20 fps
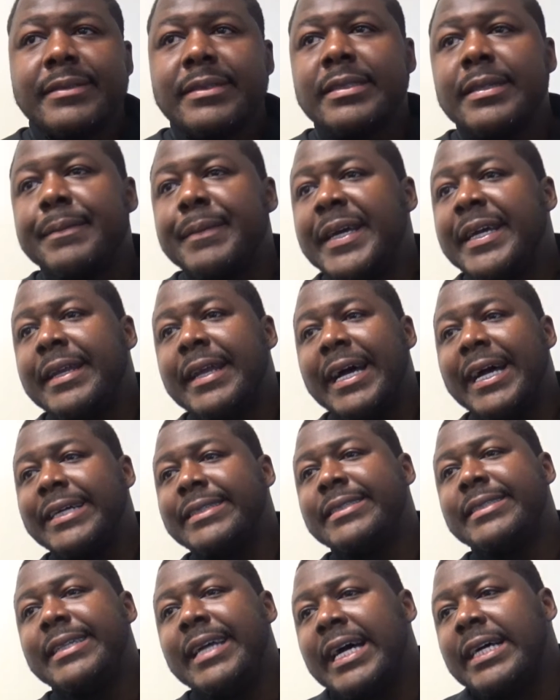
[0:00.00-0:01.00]
To me,
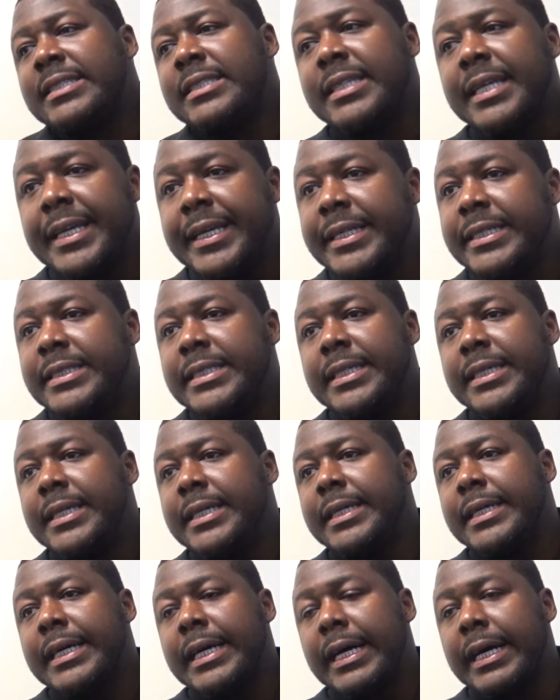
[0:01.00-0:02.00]
that's easy.
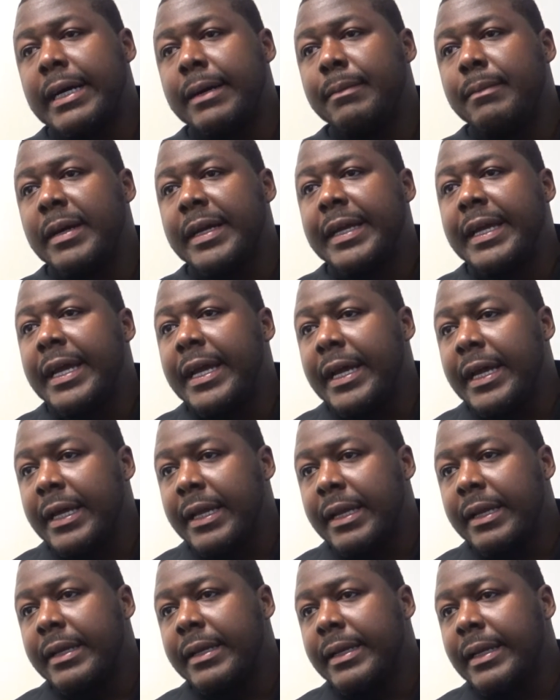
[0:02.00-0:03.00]

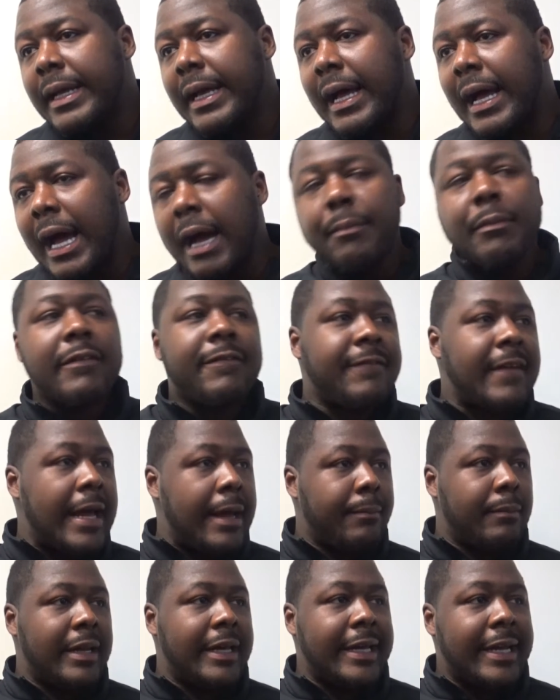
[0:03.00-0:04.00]
Again, I'm a
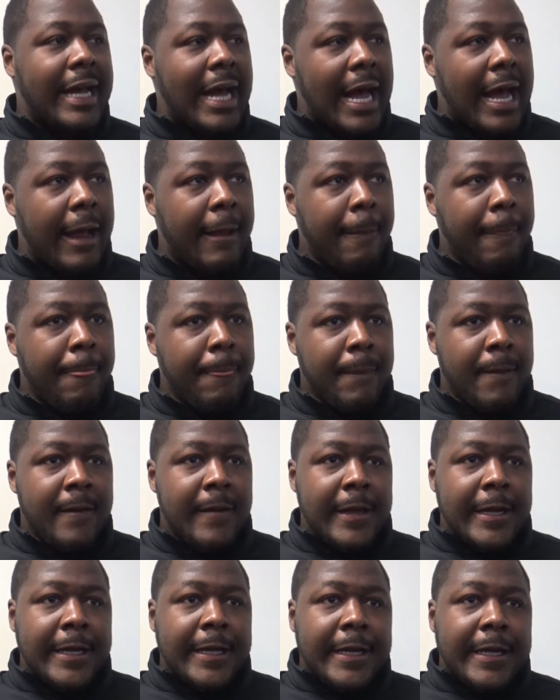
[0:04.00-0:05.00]
family guy.
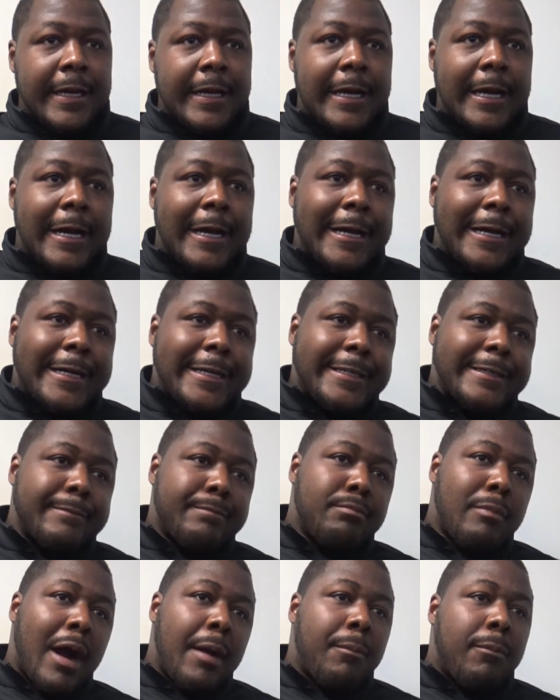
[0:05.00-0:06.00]

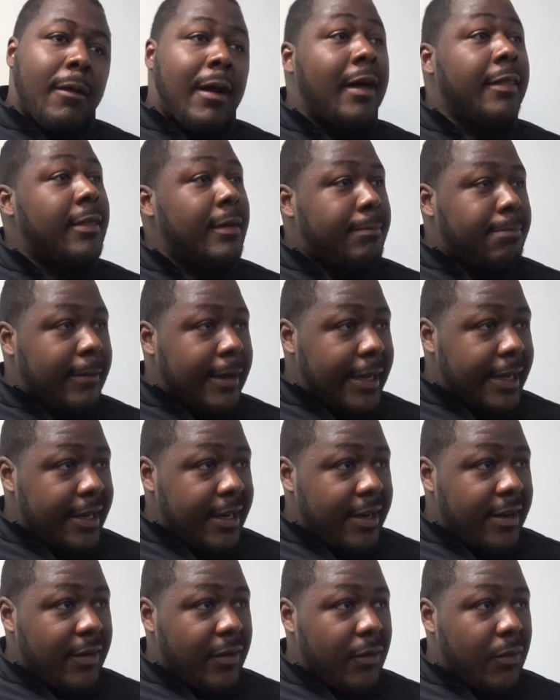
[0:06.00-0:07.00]
My brother
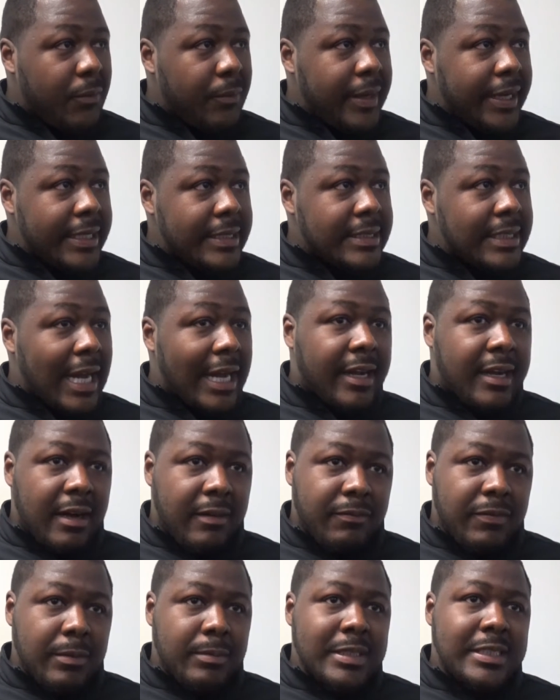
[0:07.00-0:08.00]
played at Ole Miss. I
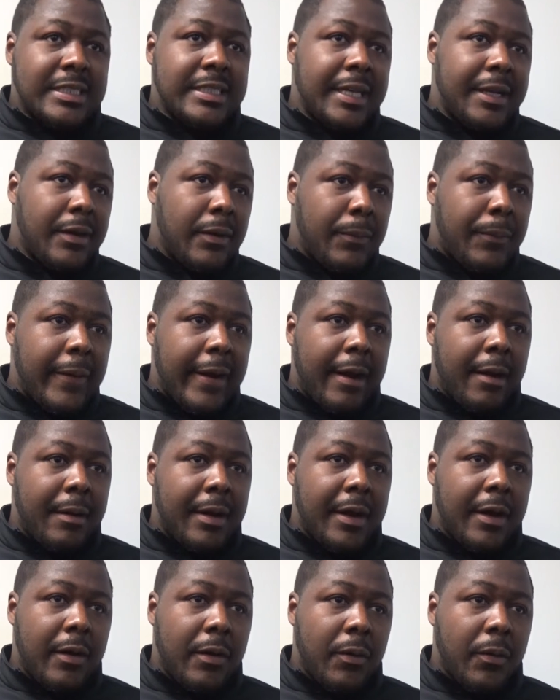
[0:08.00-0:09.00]
come from a single
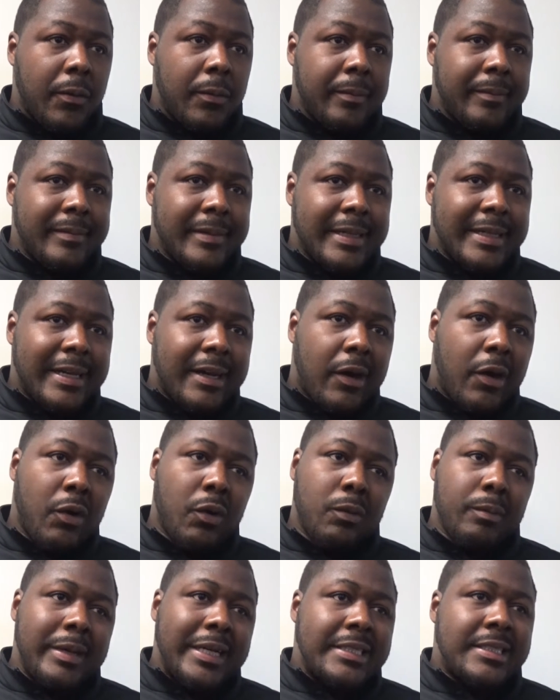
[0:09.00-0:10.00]
parent home.
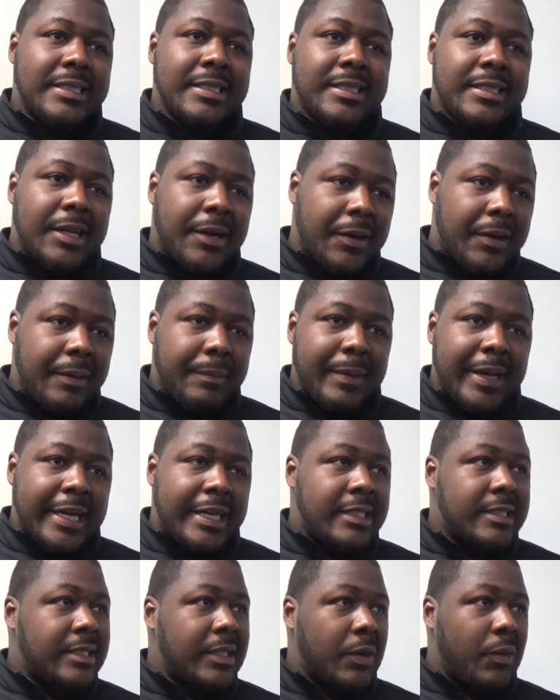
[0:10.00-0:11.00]
Ole Miss is 30
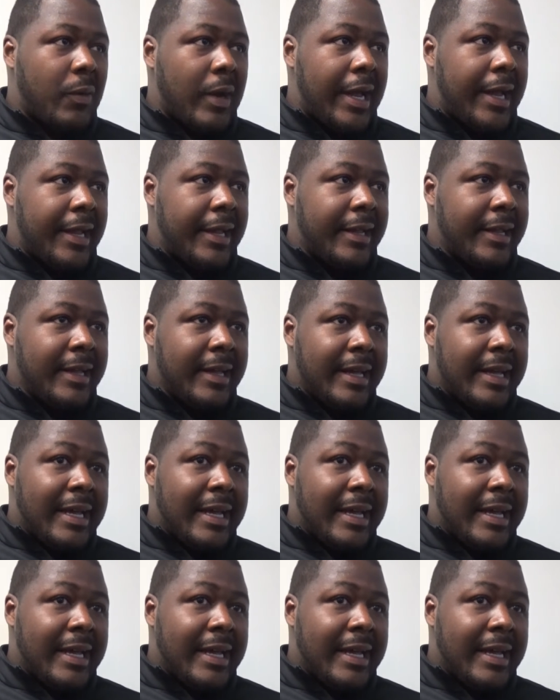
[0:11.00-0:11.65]
minutes away.